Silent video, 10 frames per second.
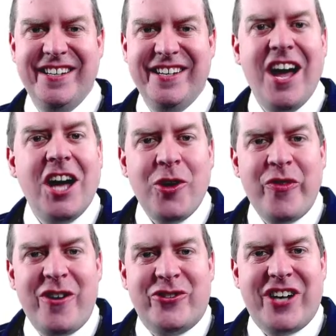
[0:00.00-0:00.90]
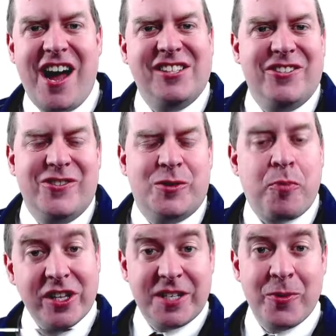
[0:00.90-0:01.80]
Hello there, scholars.
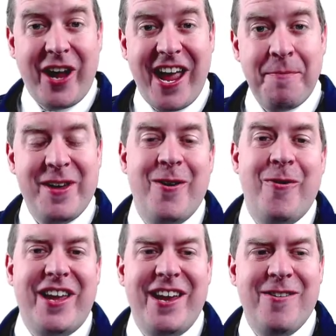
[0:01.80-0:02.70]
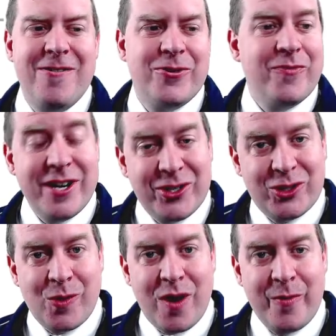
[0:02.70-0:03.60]
Principal Gambino here to read a
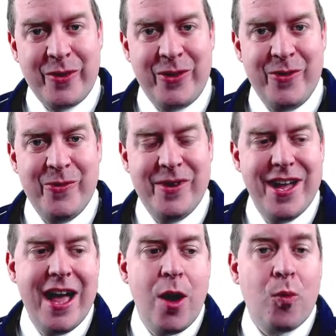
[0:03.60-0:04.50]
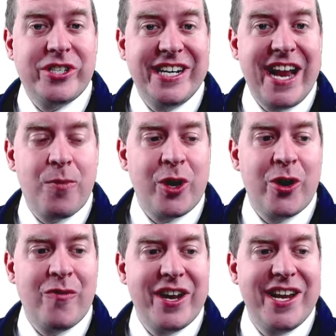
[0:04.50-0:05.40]
story with you. Today we're going to
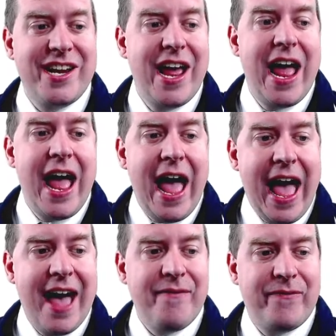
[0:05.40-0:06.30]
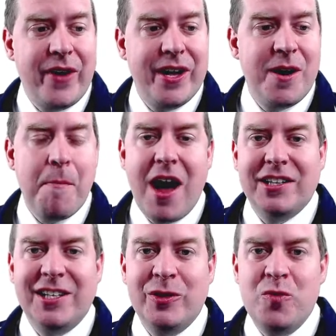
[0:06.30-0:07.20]
read Have Fun,
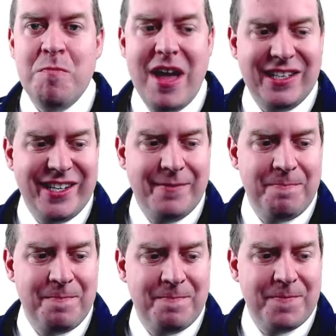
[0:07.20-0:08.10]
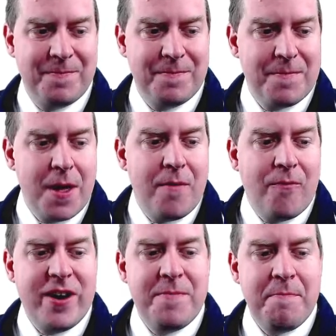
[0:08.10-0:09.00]
Molly Lou Melon,
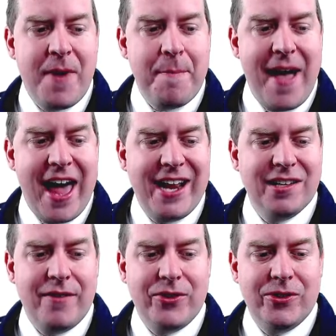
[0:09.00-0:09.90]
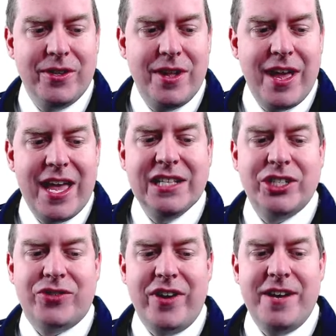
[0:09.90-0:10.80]
written by Patty Lovell,
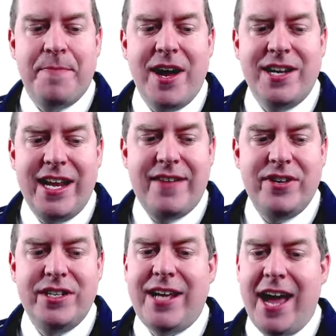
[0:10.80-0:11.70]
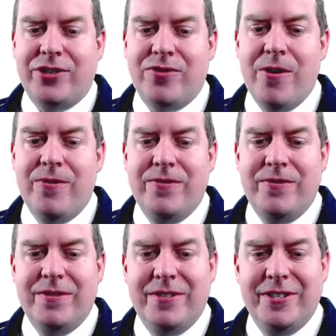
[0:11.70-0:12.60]
illustrated by David Catrow.
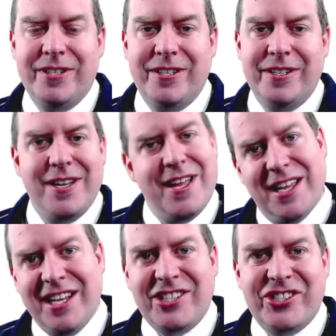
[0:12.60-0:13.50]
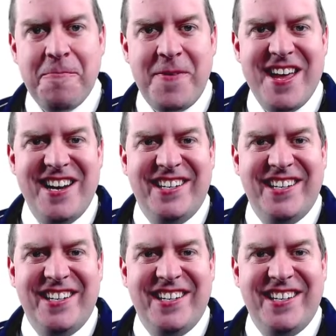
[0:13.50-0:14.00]
Let's jump in.